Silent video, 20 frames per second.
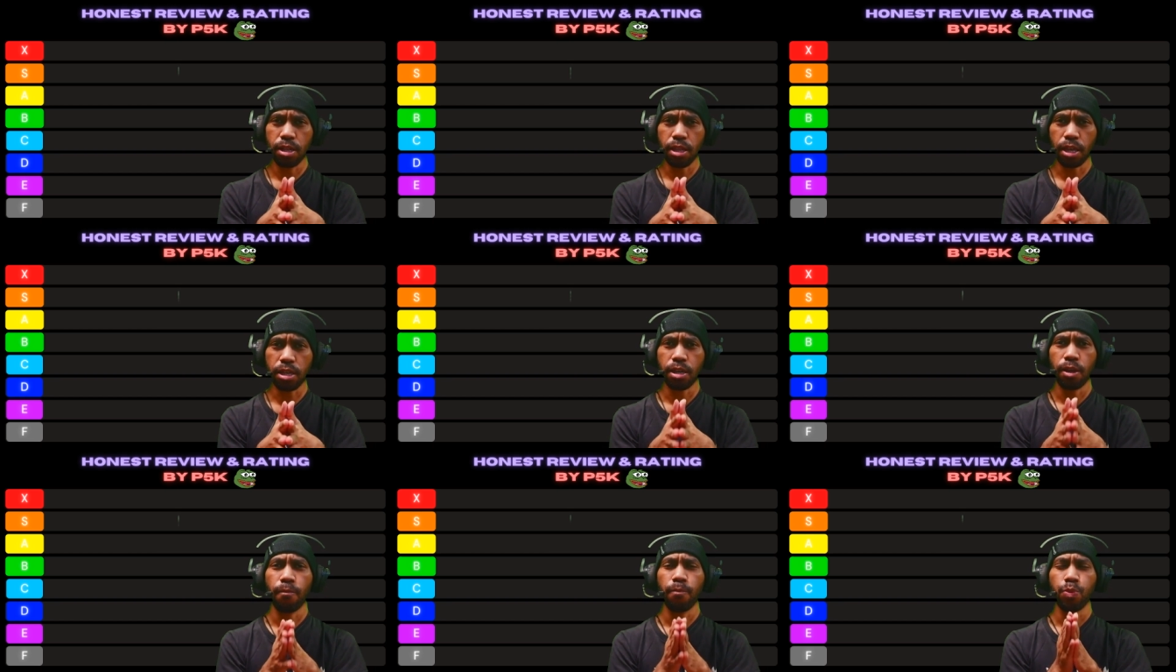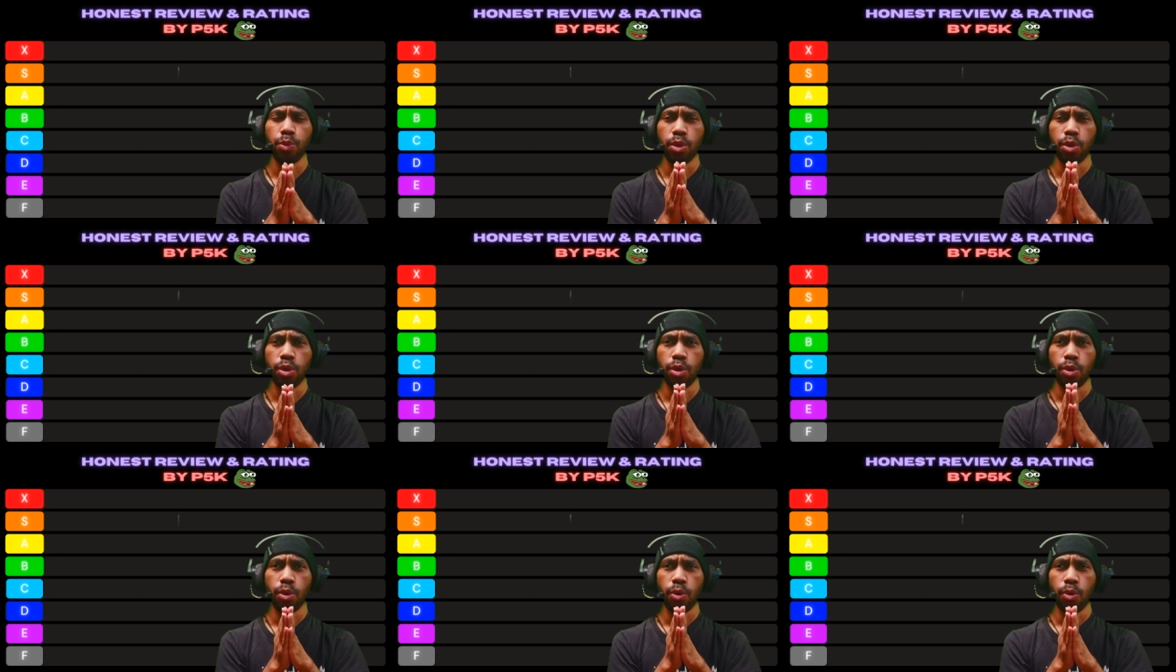Like
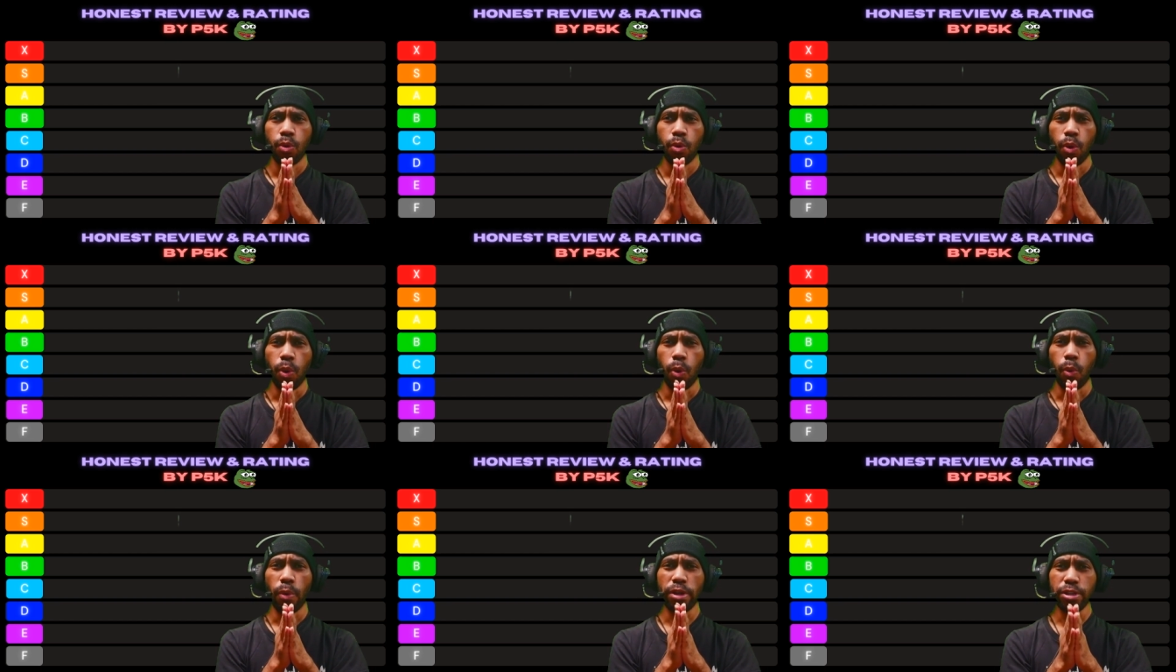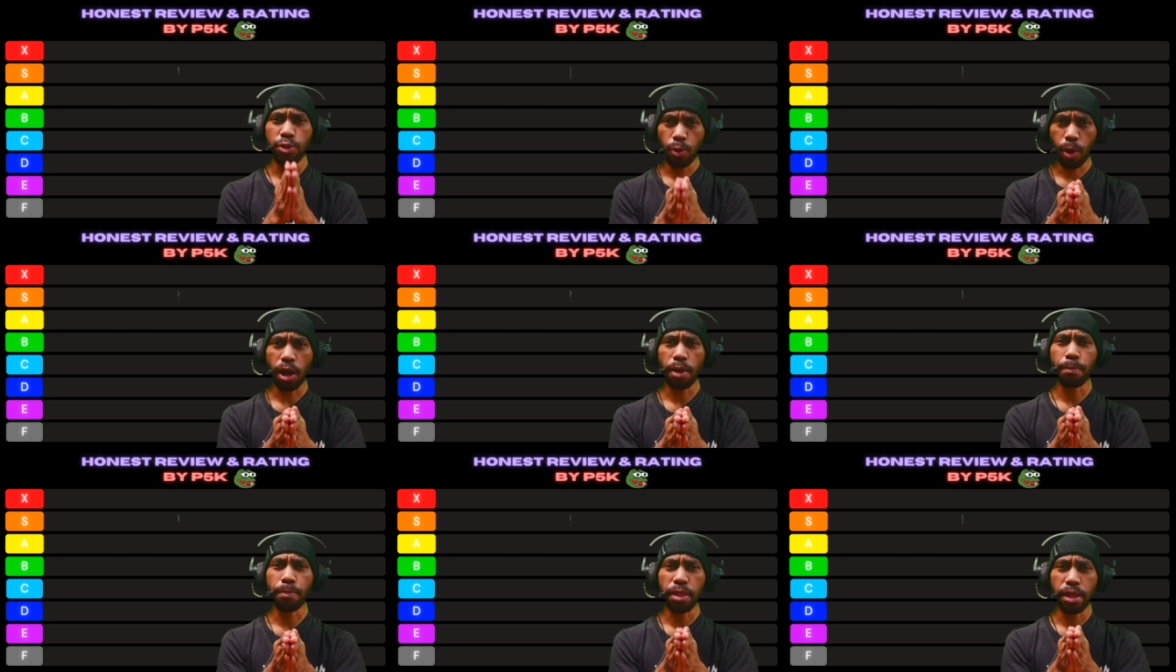when
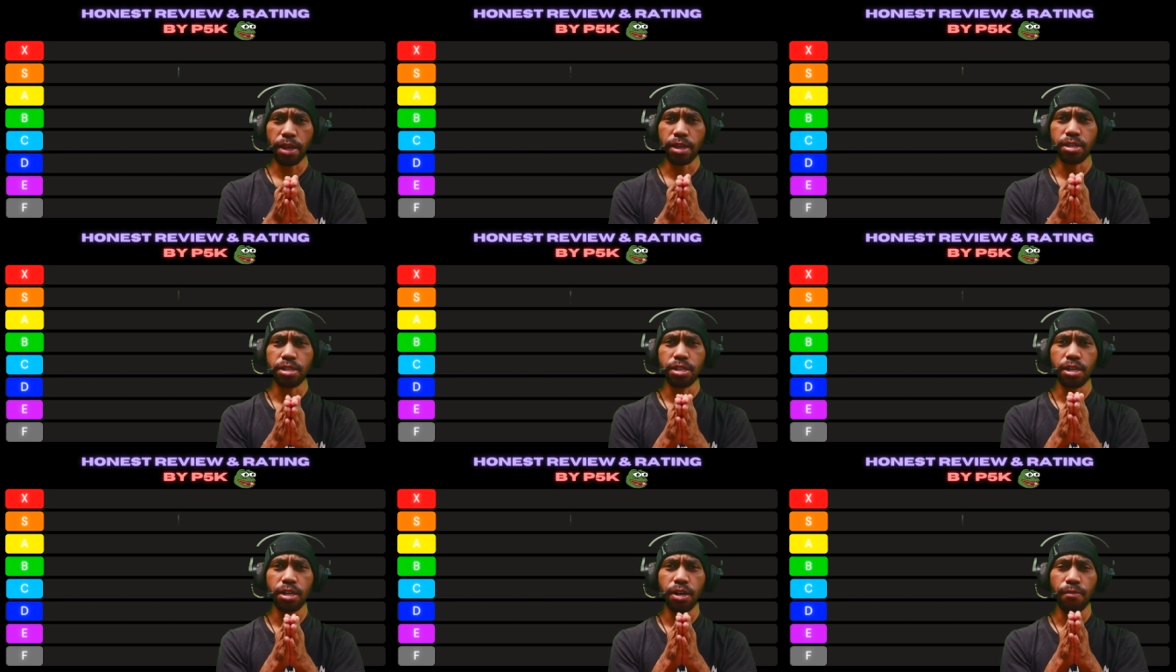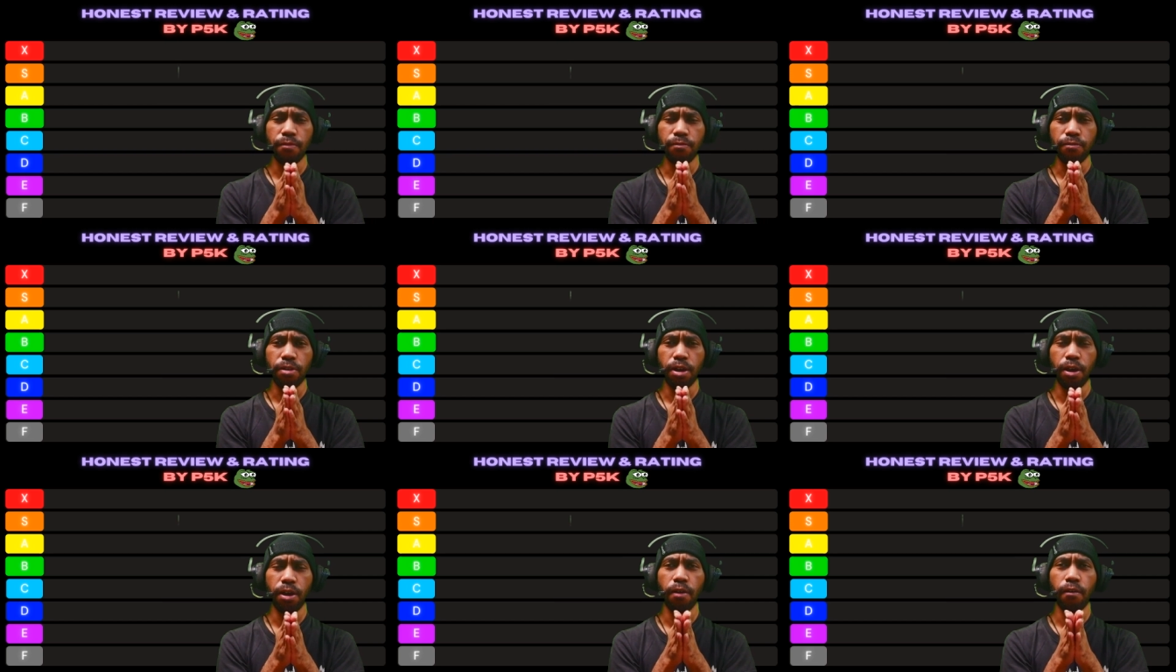you are playing the
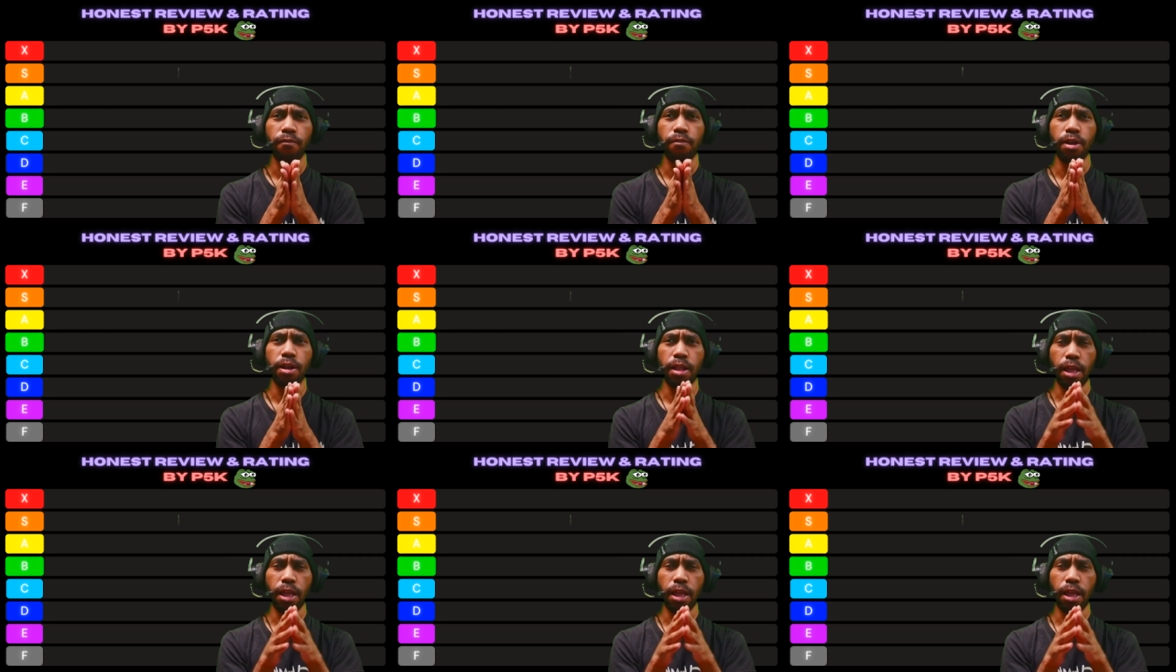uh,